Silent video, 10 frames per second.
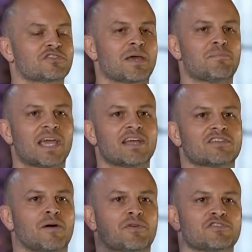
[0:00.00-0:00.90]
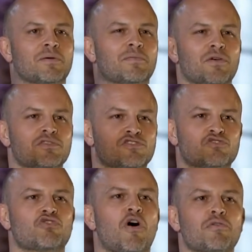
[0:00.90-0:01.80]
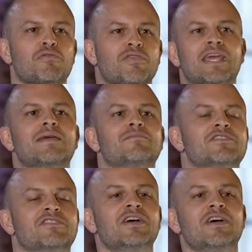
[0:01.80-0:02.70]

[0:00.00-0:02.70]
they picked up on some of those strong themes